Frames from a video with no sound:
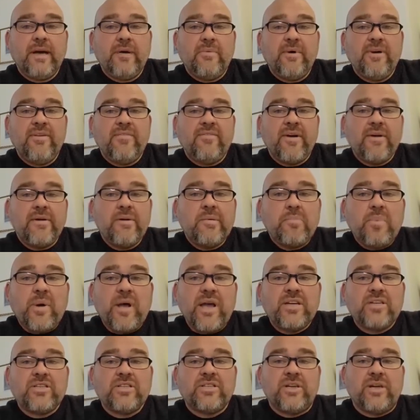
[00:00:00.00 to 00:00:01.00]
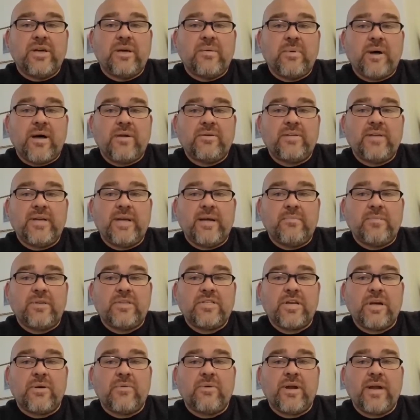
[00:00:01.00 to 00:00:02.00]
We're very passionate about
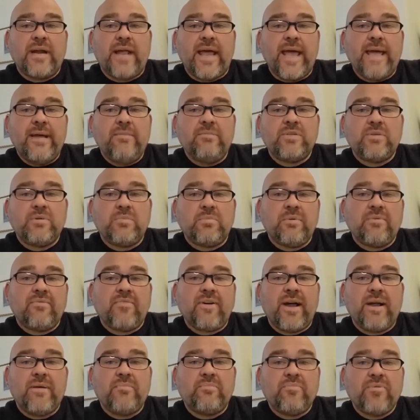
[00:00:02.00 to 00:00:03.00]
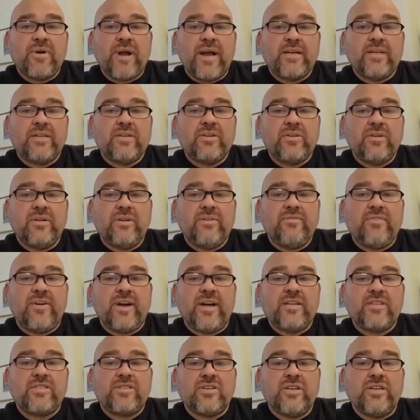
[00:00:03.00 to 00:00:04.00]
DMSO and aim to provide practical
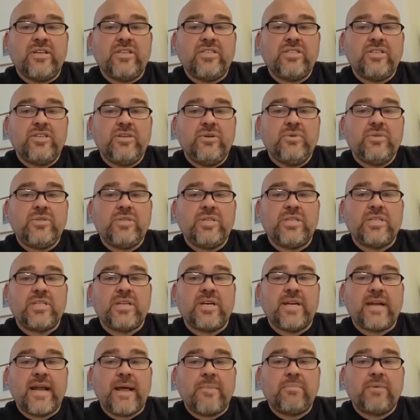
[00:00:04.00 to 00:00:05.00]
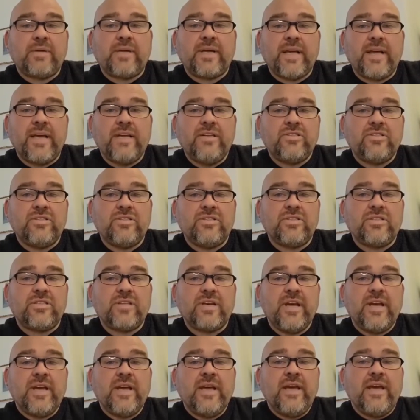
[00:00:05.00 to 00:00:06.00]
advice on its uses and applications
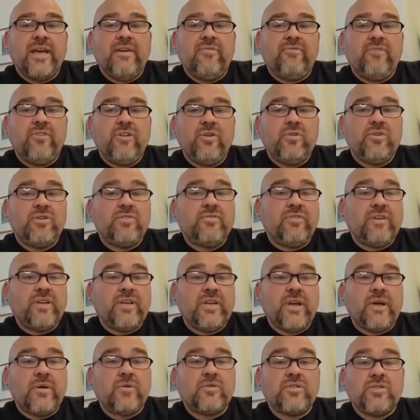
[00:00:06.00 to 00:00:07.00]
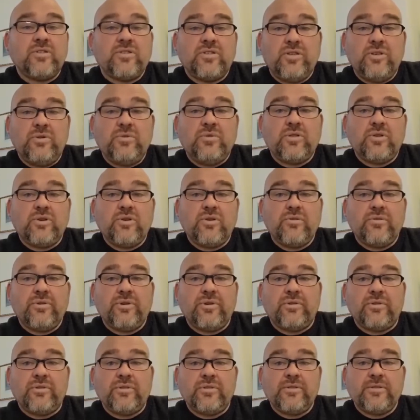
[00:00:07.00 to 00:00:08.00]
in future videos and
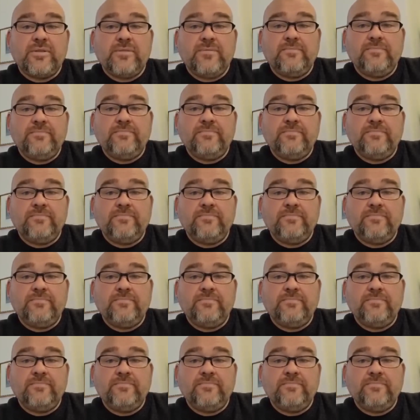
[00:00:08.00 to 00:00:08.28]
tutorials.